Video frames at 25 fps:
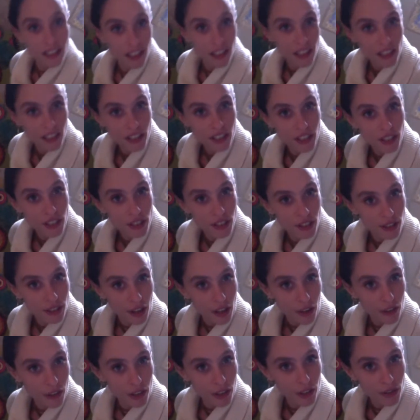
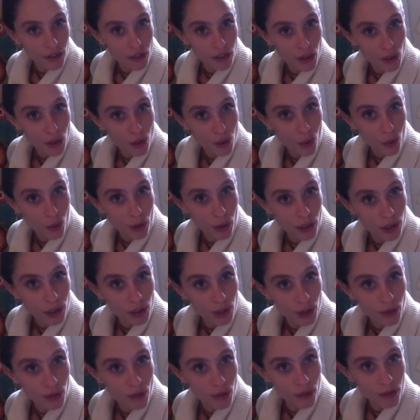Seven of Swords
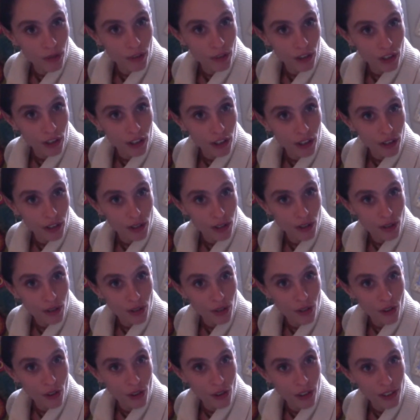in reverse,
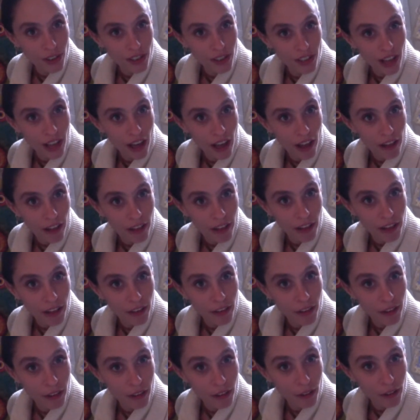death,
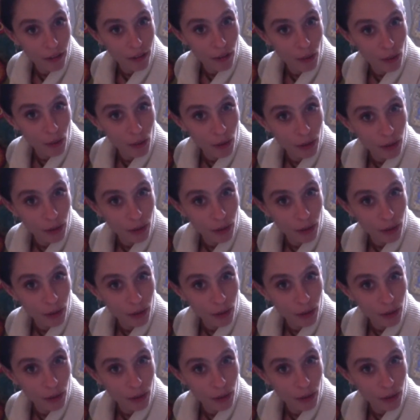the Fool.